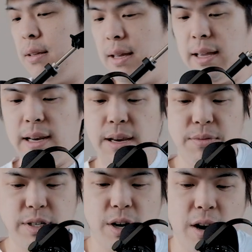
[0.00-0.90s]
In
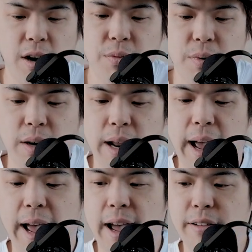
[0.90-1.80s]
return, we're going to
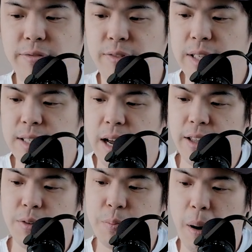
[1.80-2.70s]
have these
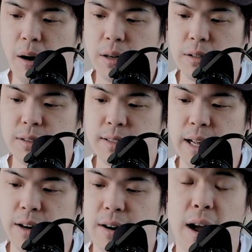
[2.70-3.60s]
other particles
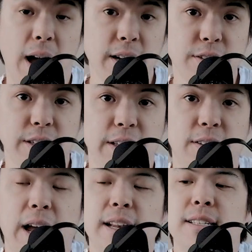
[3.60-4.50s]
that are underneath
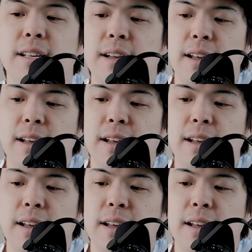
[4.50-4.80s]
that